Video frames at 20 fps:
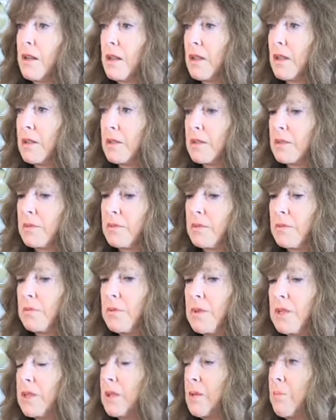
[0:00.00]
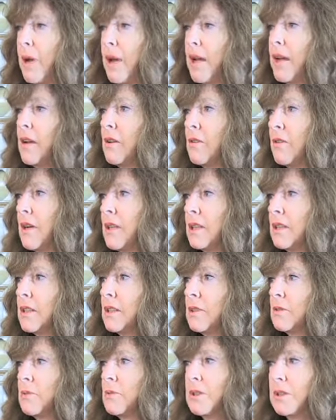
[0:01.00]
this recent banking
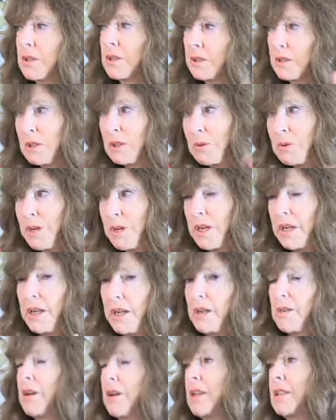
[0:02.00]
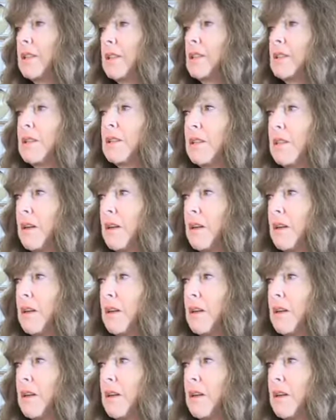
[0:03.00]
crisis was a liquidity crisis.